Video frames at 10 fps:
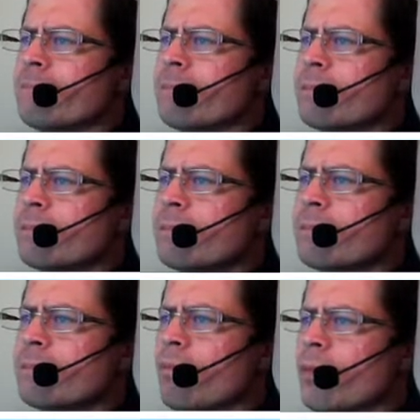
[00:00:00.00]
Yeah, well,
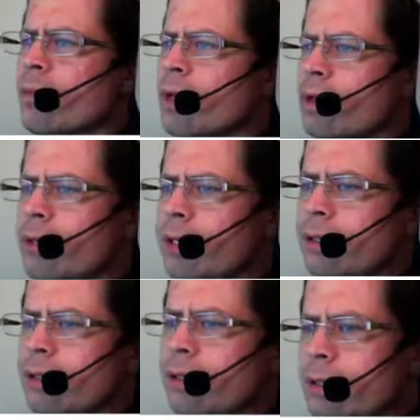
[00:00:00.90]
it's good to look
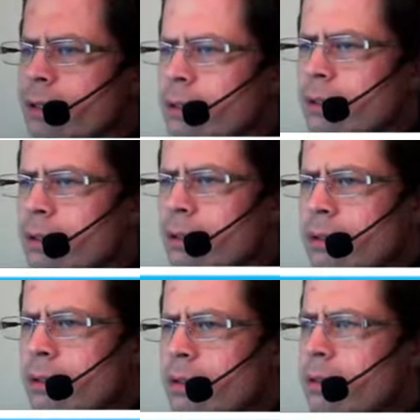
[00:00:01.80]
out for. Also, real quick, I
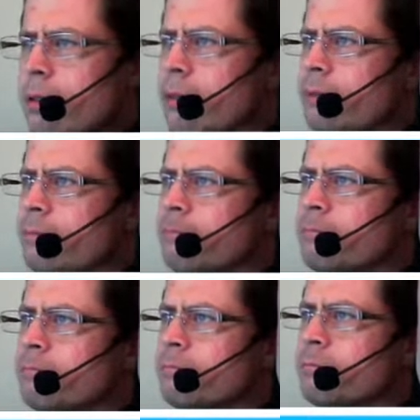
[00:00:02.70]
do want to point out that they